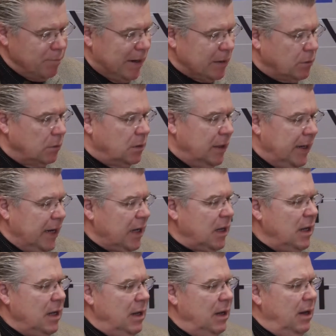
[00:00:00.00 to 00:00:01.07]
Medical Clinic,
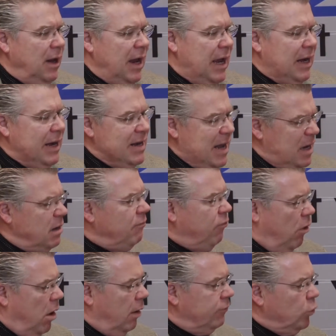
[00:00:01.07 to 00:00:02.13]
and I get
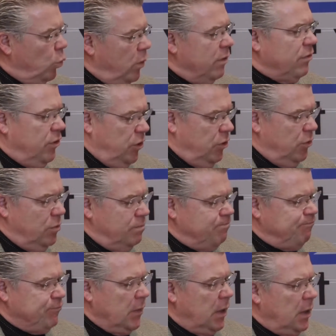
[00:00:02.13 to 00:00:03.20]
involved with you.
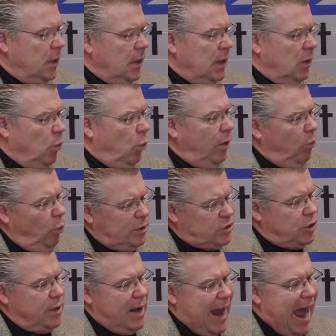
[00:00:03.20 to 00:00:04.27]
What's
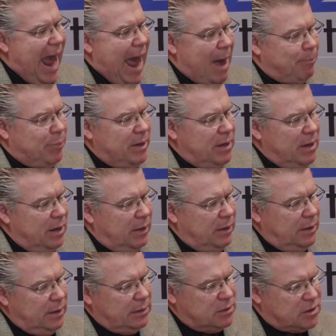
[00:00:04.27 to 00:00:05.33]
going to happen
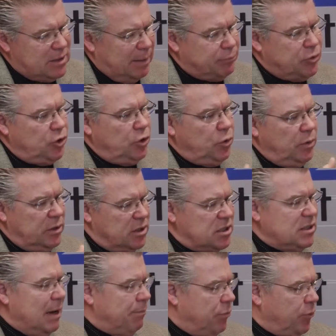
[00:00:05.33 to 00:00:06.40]
in step 2 and
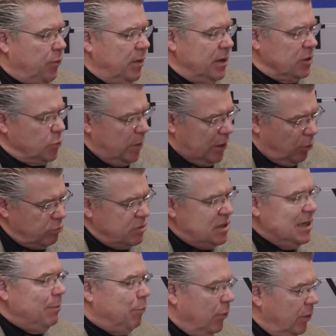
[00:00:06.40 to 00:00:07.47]
step 3 as we go
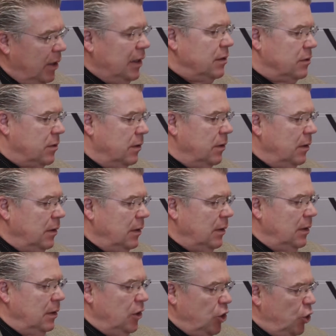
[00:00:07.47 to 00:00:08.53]
deeper into
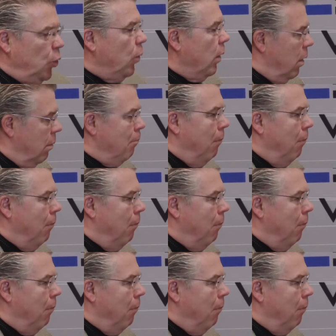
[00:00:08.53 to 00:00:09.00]
your